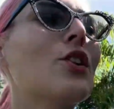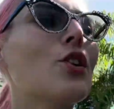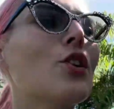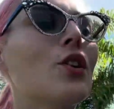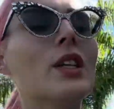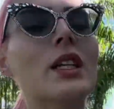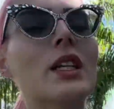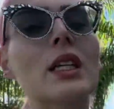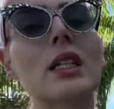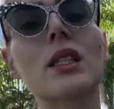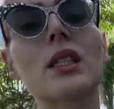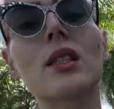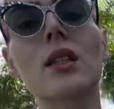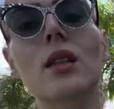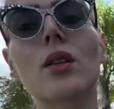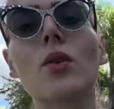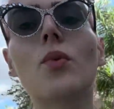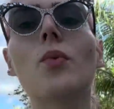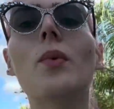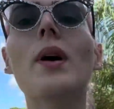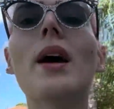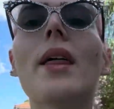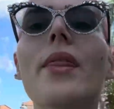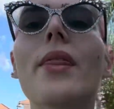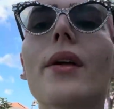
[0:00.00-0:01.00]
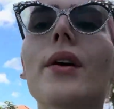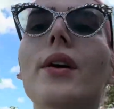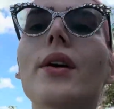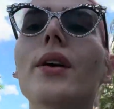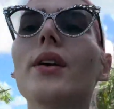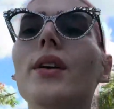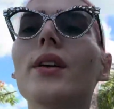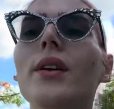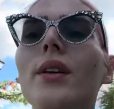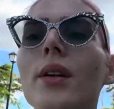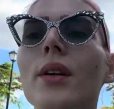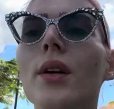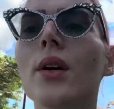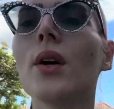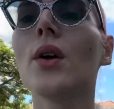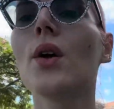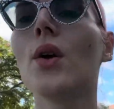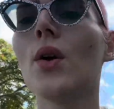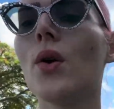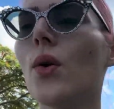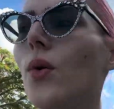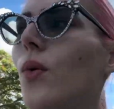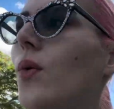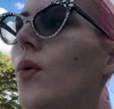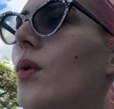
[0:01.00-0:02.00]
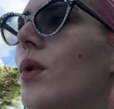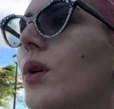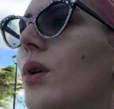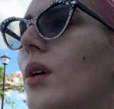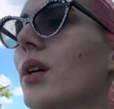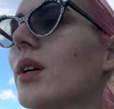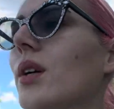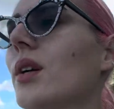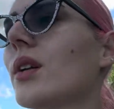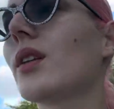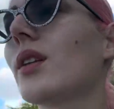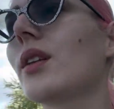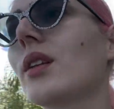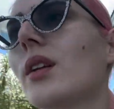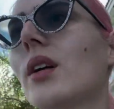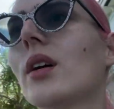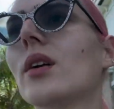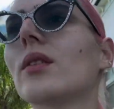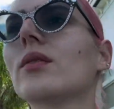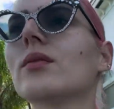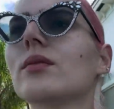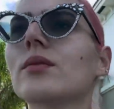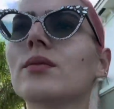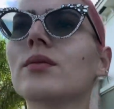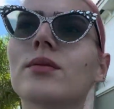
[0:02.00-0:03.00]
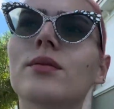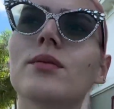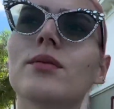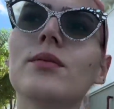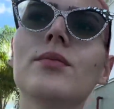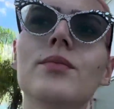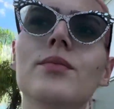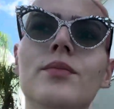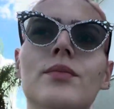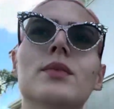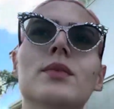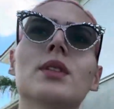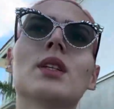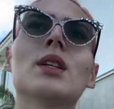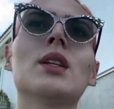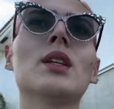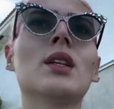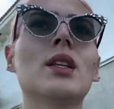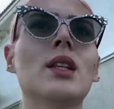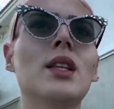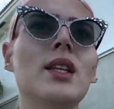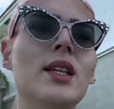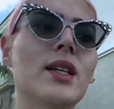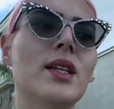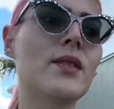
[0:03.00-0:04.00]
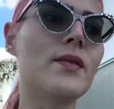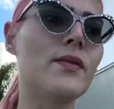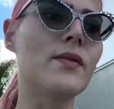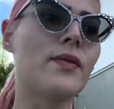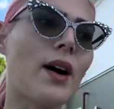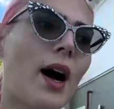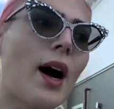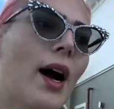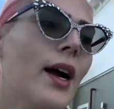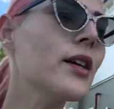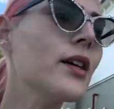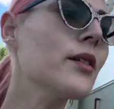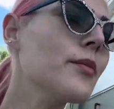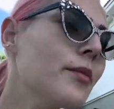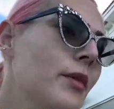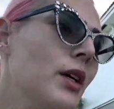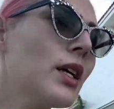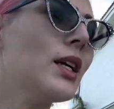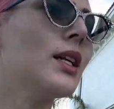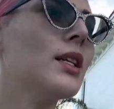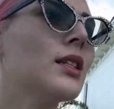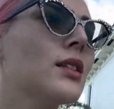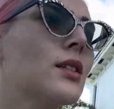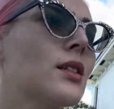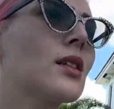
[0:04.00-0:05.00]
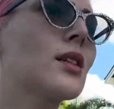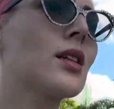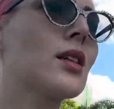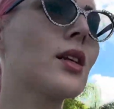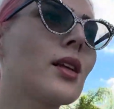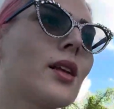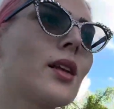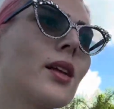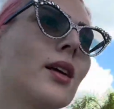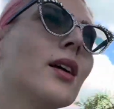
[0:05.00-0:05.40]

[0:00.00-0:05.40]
only is it the weather or, you know, the environment,